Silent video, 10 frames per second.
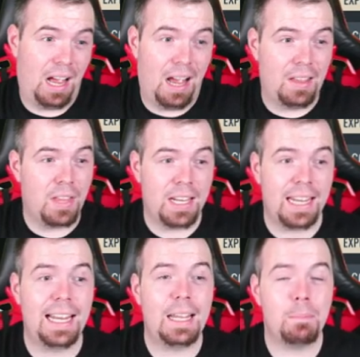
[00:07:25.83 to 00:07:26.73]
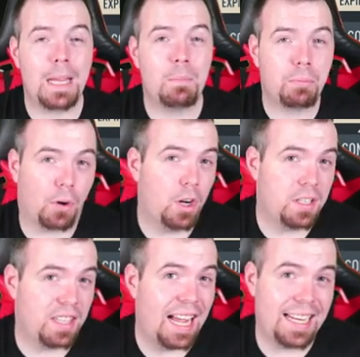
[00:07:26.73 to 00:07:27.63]
they're nearly min
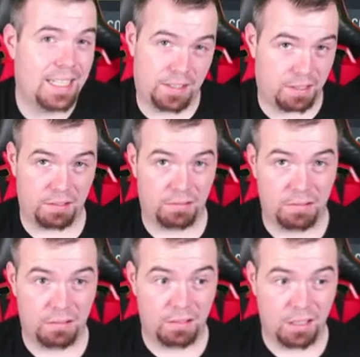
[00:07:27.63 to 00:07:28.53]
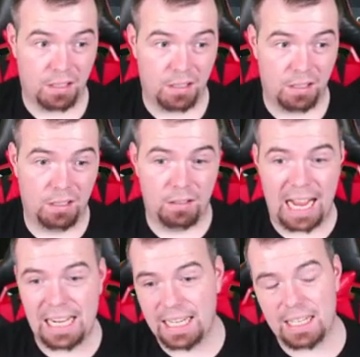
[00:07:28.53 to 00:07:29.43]
price, that is.
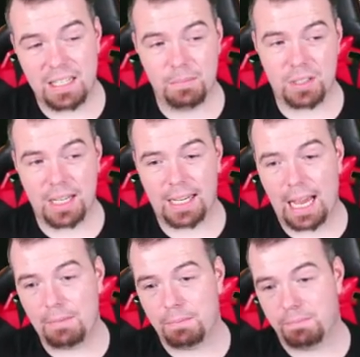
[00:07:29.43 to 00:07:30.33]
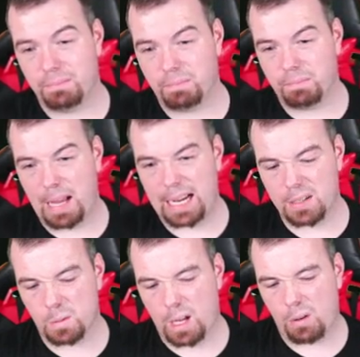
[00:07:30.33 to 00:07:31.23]
And you get 10K... pack
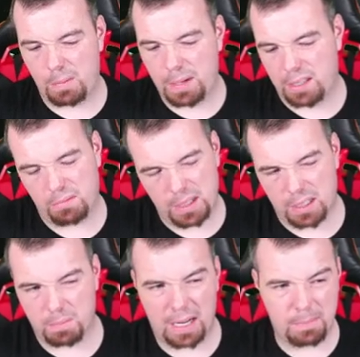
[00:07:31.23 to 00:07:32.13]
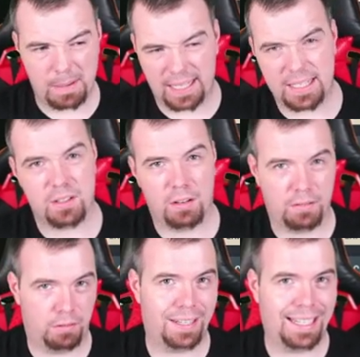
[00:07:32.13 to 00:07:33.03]
as well. I mean, mixed player pack is not
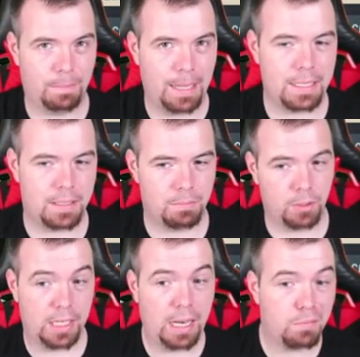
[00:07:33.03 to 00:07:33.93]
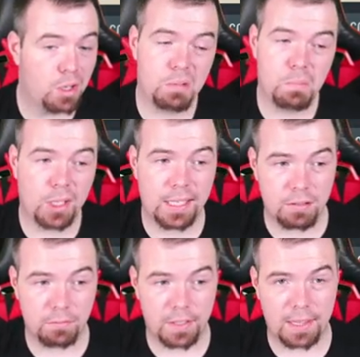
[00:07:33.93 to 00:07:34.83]
nothing amazing, but you never know, you might get
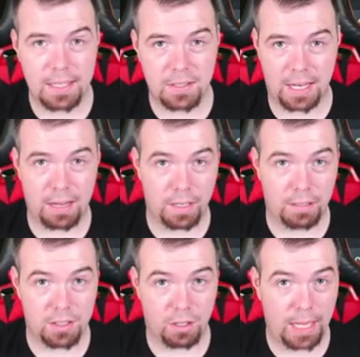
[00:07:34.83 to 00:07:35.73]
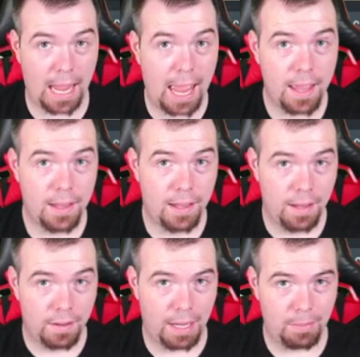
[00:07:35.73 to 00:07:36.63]
something decent out of it. So yeah,
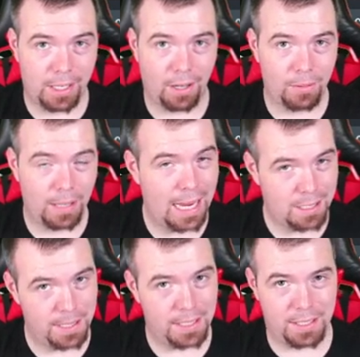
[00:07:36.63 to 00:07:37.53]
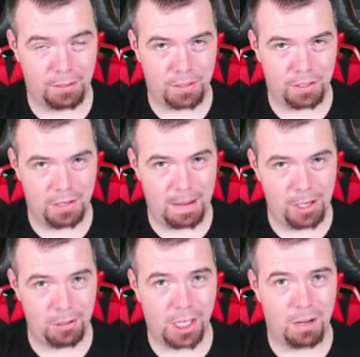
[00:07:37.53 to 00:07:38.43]
there we go, SBC all done. Let me
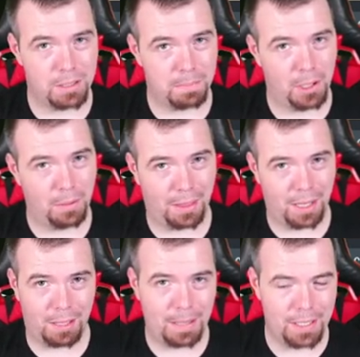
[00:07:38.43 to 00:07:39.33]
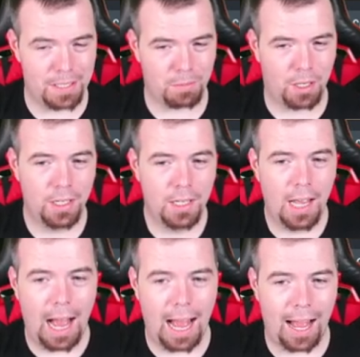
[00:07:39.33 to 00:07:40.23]
know in the comments below what you think about this one.
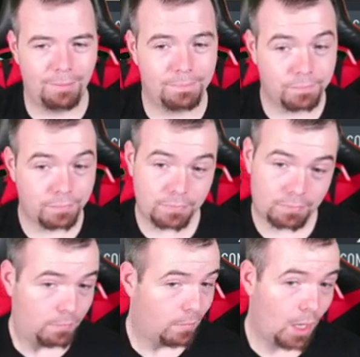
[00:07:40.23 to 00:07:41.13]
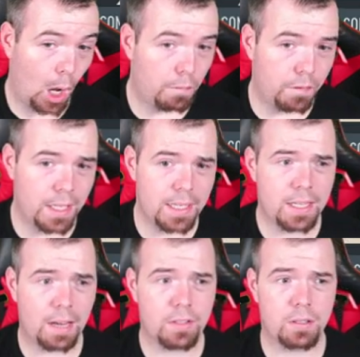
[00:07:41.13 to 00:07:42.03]
Hopefully I did
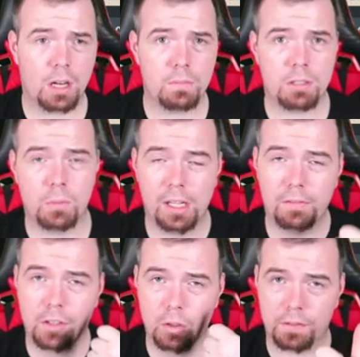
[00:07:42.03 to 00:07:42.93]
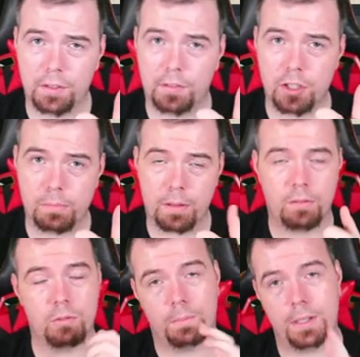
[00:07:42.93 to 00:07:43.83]
save you some time and some money. Of course, feel free to drop a
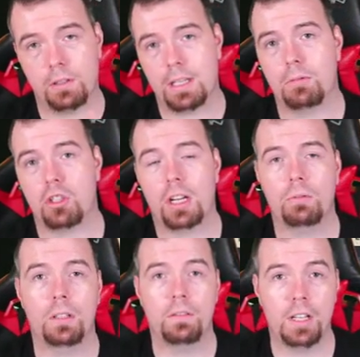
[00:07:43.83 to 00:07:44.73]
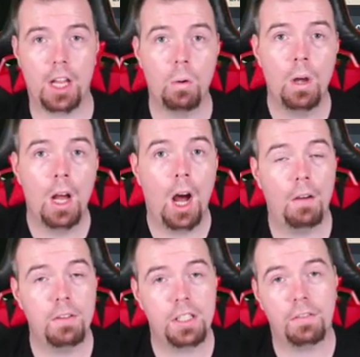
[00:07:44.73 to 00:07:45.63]
thumbs up, it does help the channel and the video.
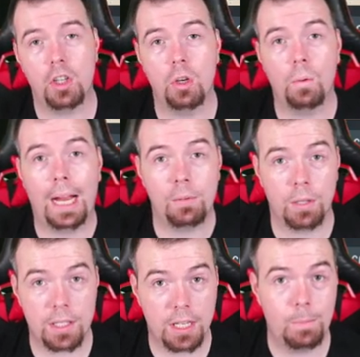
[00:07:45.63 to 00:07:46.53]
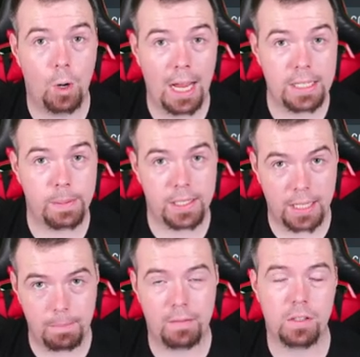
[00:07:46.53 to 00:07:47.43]
Obviously, if you're new and you want to see more
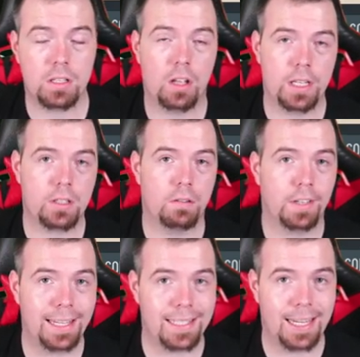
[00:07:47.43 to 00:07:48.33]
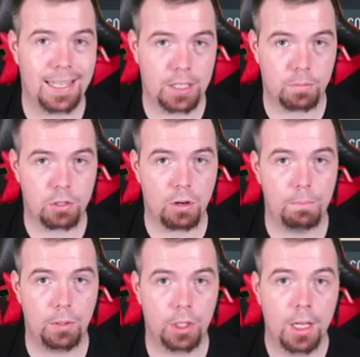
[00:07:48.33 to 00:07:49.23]
SBC methods like this, don't forget to hit that
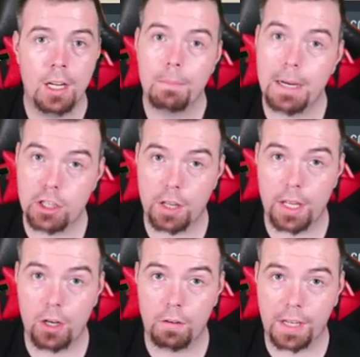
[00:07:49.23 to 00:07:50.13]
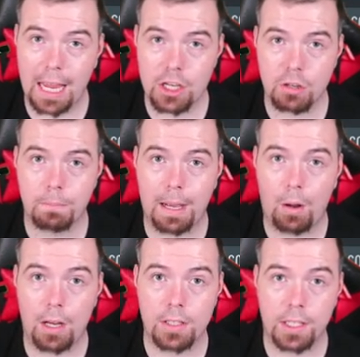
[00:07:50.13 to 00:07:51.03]
subscribe button. Make sure you got that notification bell
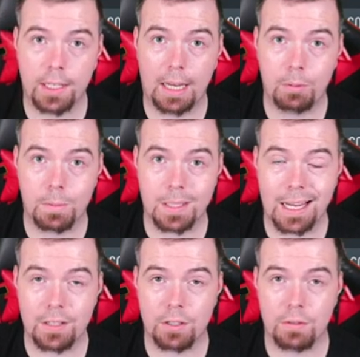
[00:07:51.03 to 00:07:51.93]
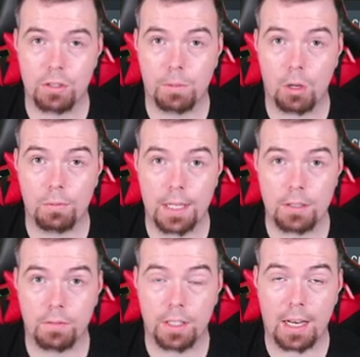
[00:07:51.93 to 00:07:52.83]
on so you can keep up to date as soon as I upload these.
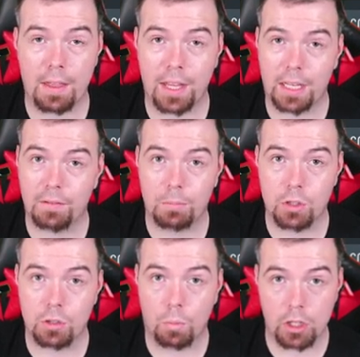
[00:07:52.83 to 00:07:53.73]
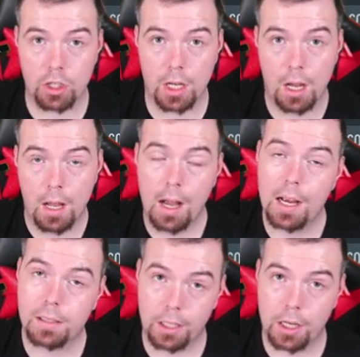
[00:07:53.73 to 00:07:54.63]
Other than that, thank you very much for watching.
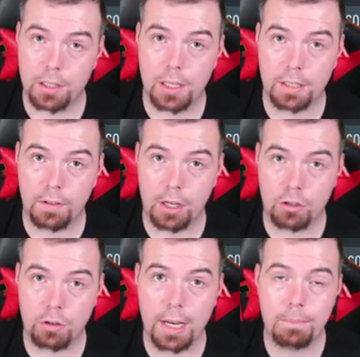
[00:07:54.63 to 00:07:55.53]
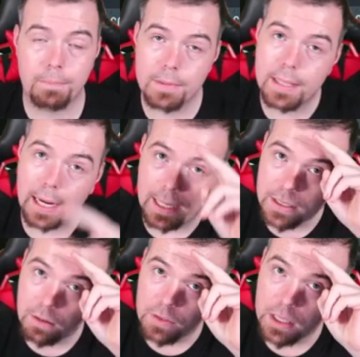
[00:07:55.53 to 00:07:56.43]
I'll see you guys in the next video stream. Take it
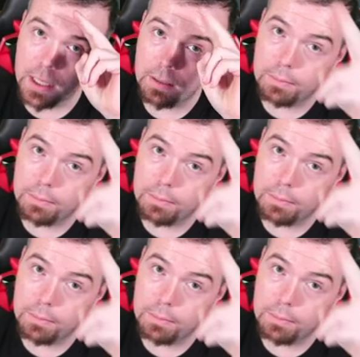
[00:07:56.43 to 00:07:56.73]
easy, obviously.